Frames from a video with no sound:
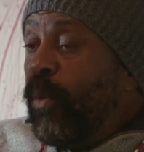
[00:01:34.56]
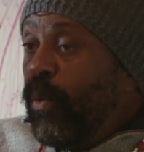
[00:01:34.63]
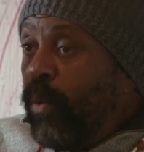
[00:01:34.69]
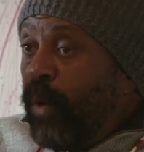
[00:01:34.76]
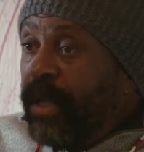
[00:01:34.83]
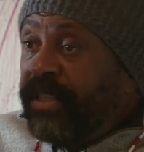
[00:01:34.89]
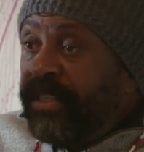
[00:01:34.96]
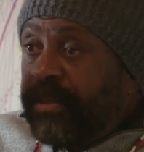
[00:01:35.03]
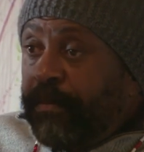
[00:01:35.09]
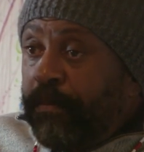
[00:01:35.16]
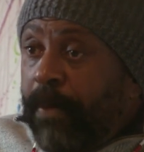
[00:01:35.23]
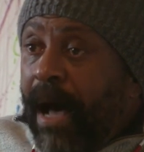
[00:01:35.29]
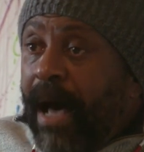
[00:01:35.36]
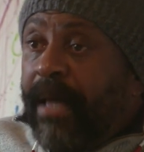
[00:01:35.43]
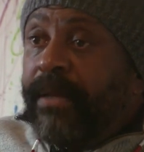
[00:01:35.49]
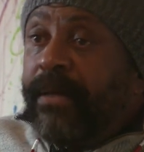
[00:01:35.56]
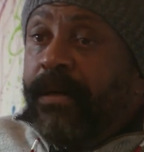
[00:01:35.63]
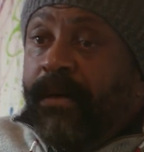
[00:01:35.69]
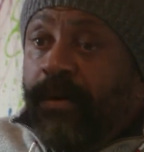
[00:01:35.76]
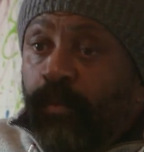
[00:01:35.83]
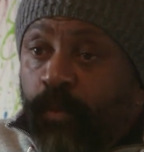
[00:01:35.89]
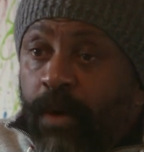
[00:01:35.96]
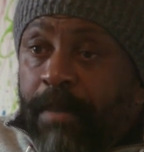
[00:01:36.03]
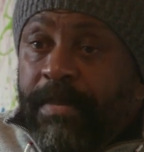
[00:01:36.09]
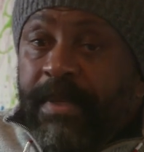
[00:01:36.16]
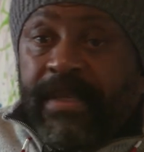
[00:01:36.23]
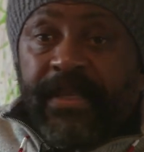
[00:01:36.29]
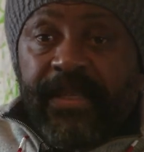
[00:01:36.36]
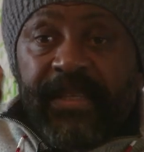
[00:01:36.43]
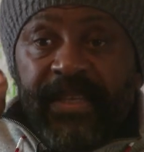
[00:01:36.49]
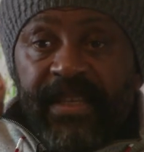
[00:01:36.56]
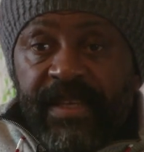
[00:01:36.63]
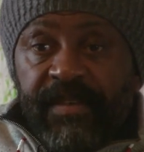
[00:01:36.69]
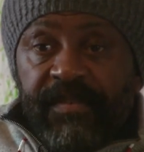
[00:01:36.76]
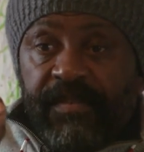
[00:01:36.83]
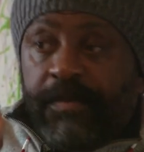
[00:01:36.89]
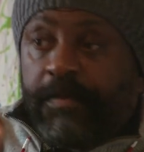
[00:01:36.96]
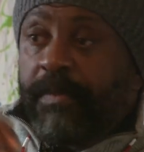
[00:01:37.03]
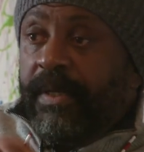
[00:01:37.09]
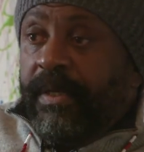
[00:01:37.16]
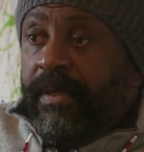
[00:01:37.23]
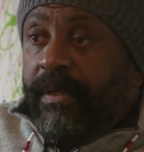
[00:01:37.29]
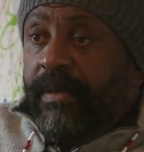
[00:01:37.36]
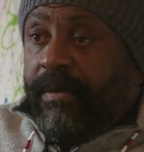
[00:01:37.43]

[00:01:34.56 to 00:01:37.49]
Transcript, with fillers: what spot a woman gives me.